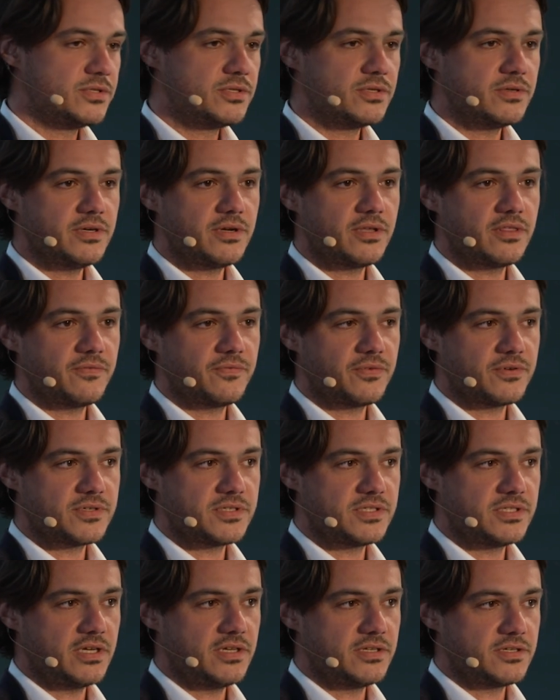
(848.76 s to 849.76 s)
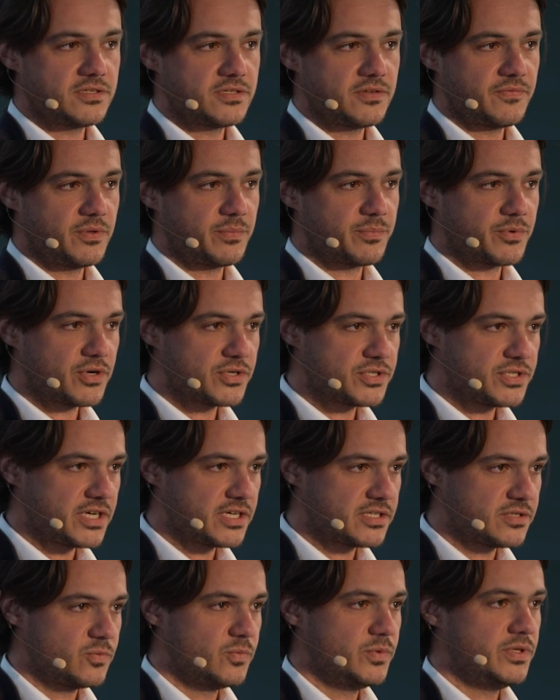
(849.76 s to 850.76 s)
during the first stages of the
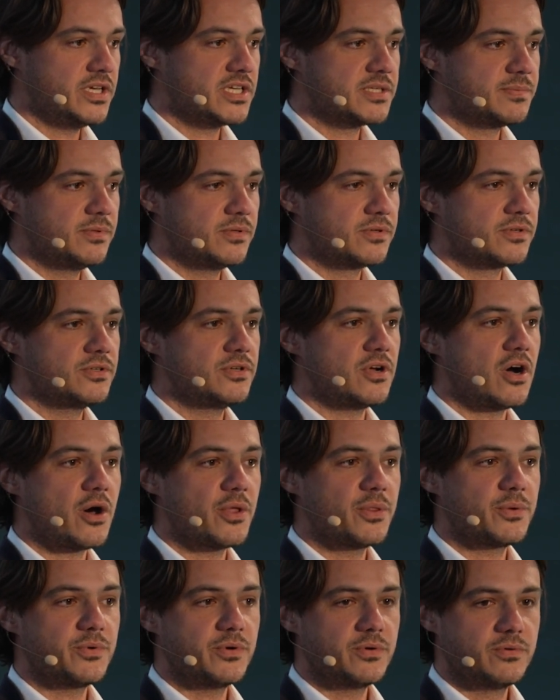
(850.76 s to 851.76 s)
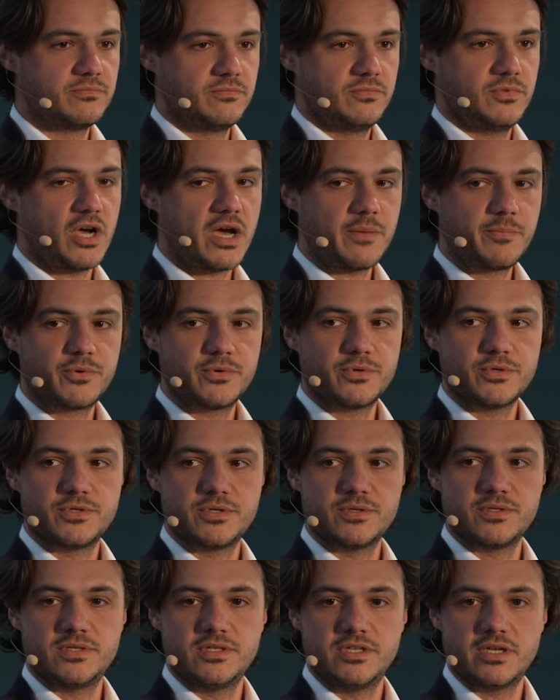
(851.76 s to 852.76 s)
project, we explored other
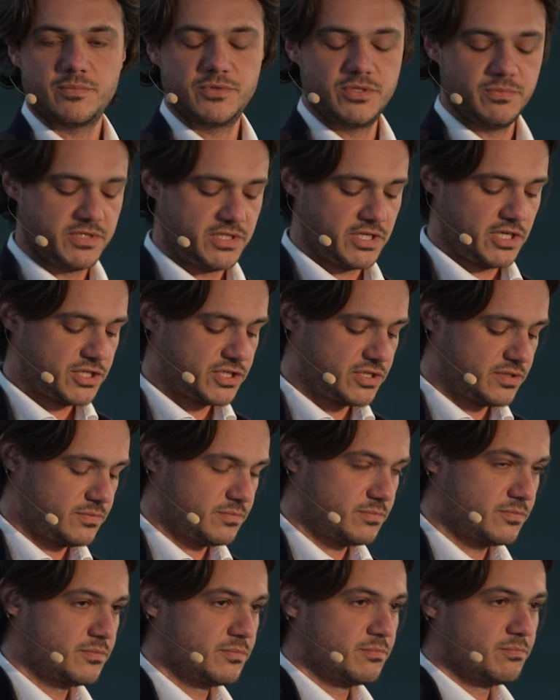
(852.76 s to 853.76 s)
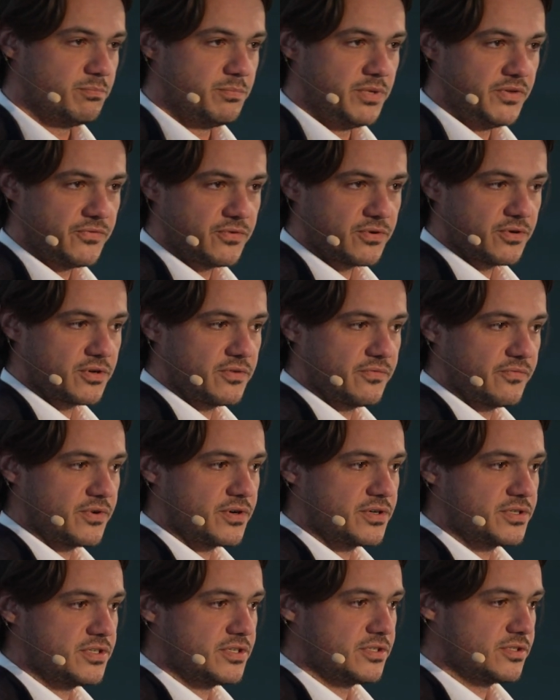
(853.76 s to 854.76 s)
approaches in optimization before
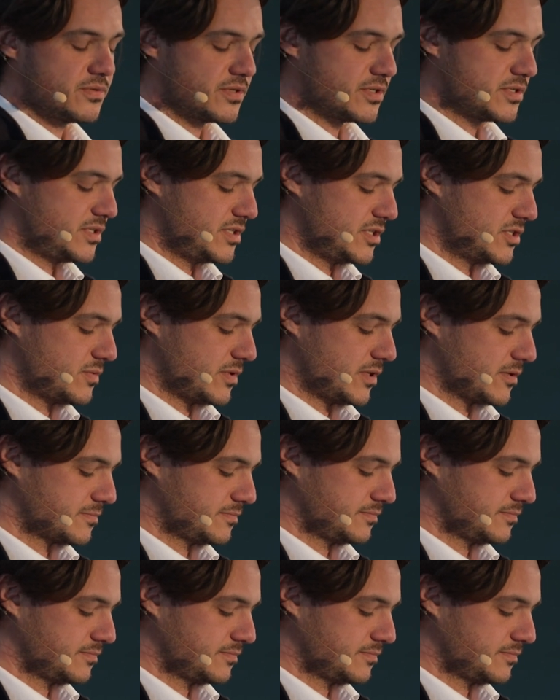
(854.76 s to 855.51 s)
converging towards this one.